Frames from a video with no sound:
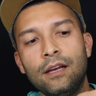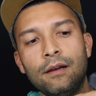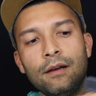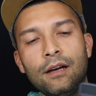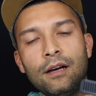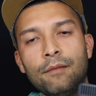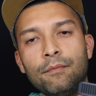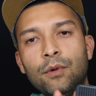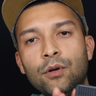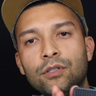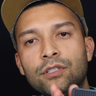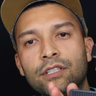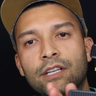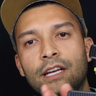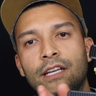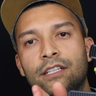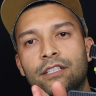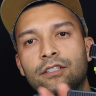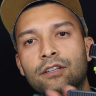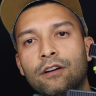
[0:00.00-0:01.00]
most
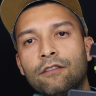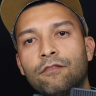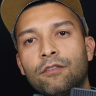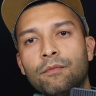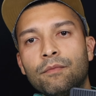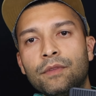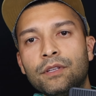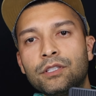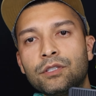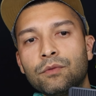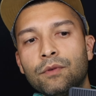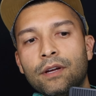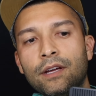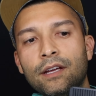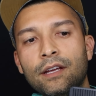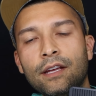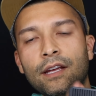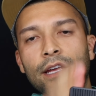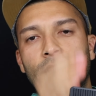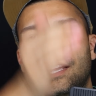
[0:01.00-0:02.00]
skates start from this
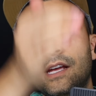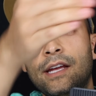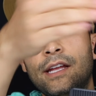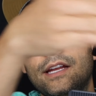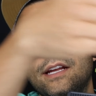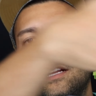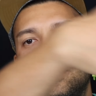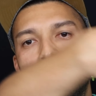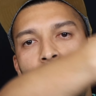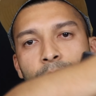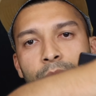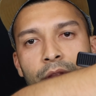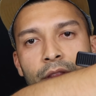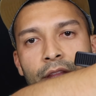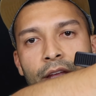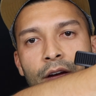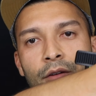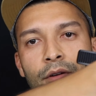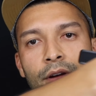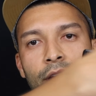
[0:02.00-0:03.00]
way and clip in
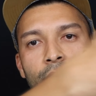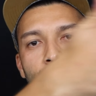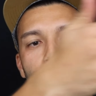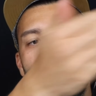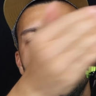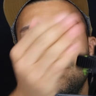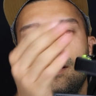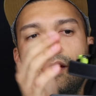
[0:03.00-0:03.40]
that way,